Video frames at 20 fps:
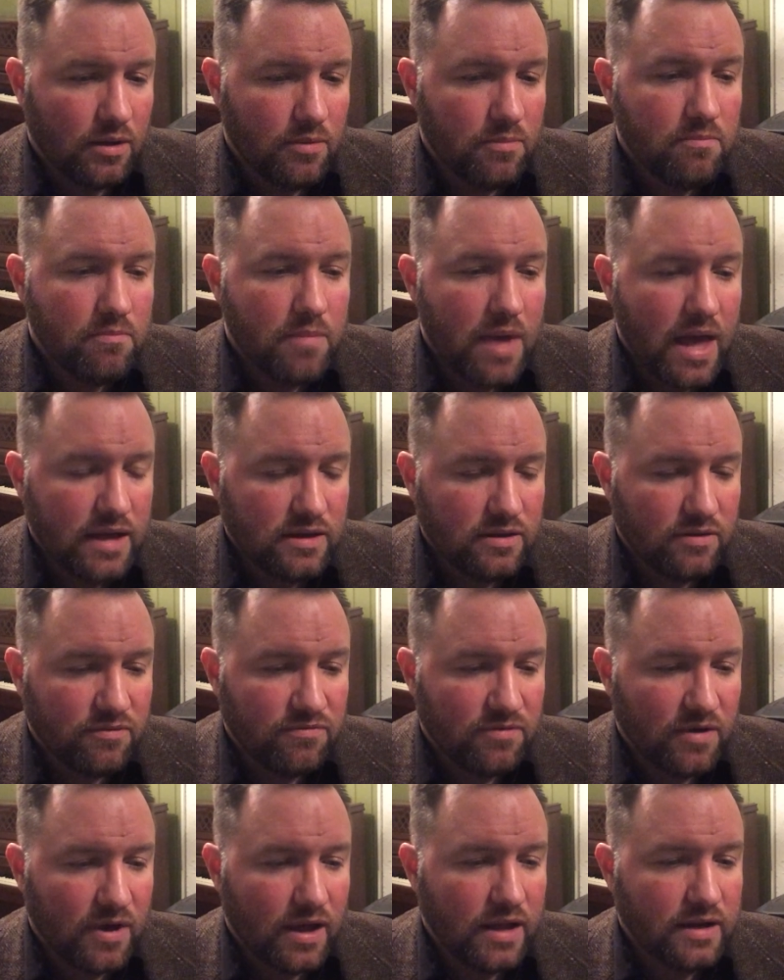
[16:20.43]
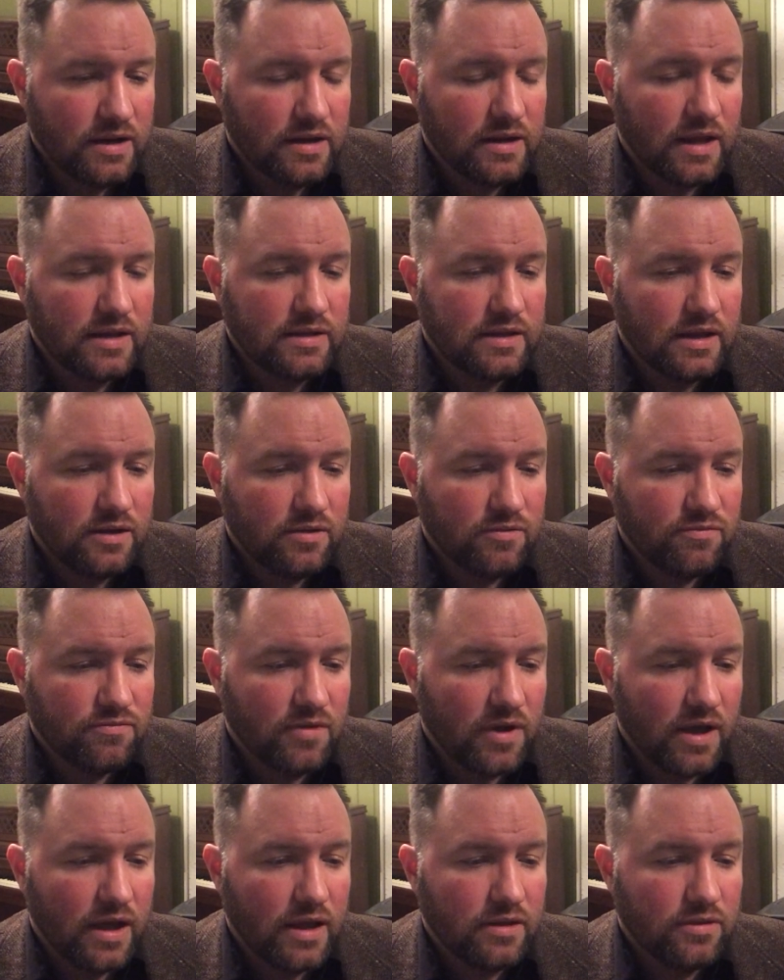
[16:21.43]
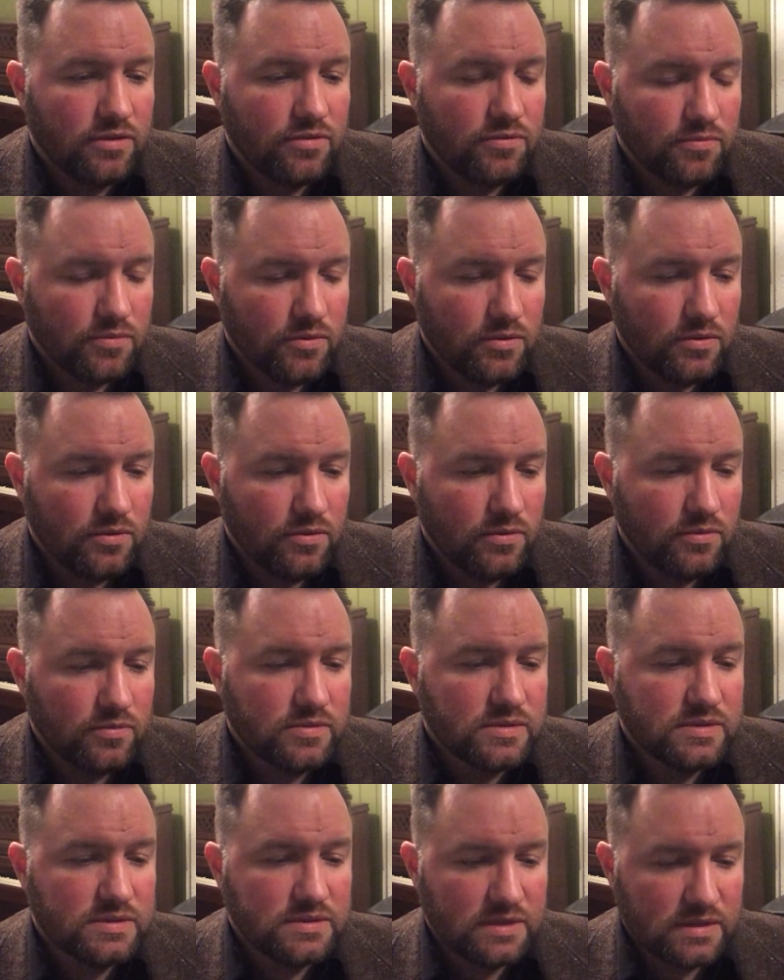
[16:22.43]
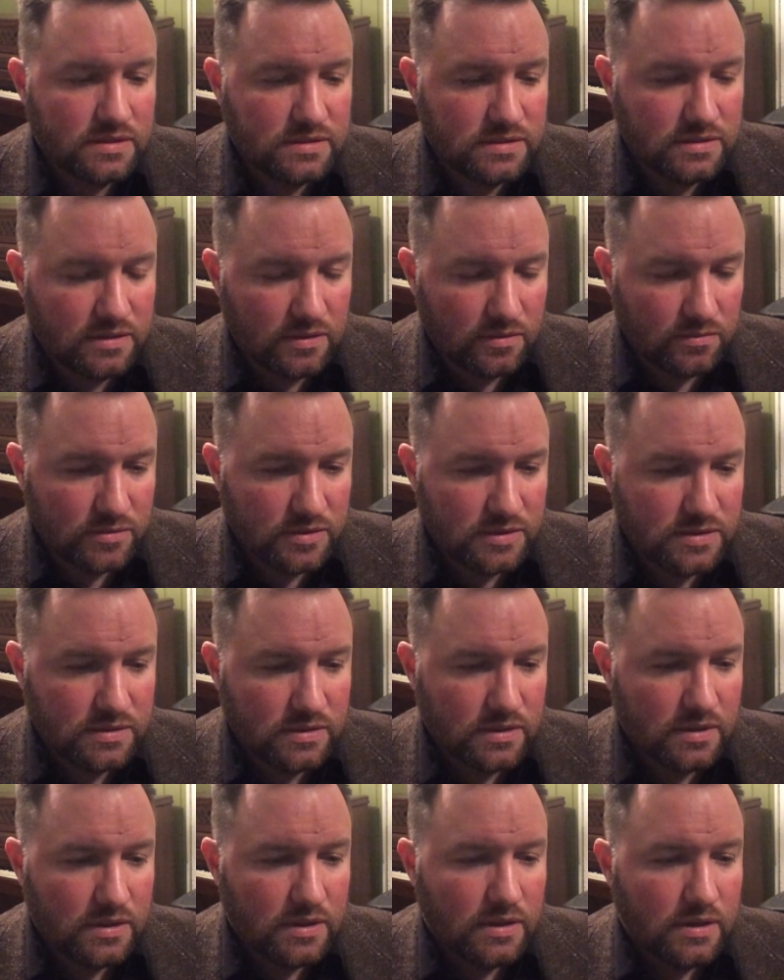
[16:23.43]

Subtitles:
magnified and identified through systems